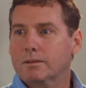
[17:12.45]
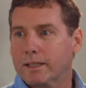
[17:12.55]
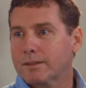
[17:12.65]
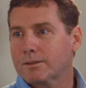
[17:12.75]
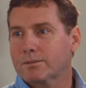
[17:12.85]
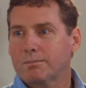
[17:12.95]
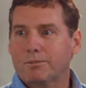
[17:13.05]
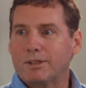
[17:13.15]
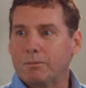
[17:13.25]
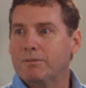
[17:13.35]
That's
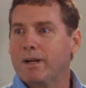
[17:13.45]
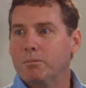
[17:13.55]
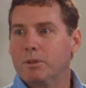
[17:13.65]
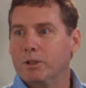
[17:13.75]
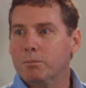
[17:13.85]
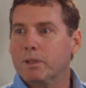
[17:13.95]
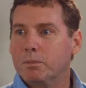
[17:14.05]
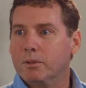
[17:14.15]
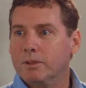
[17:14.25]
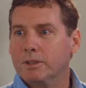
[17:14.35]
75 million
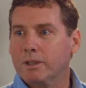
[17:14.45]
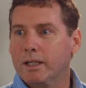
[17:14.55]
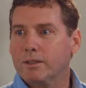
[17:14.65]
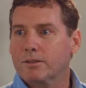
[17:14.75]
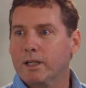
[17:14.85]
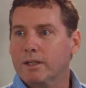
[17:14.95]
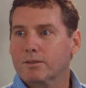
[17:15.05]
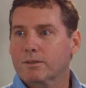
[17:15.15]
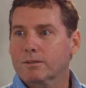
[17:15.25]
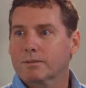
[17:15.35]
people in the United
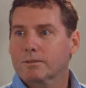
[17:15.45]
States.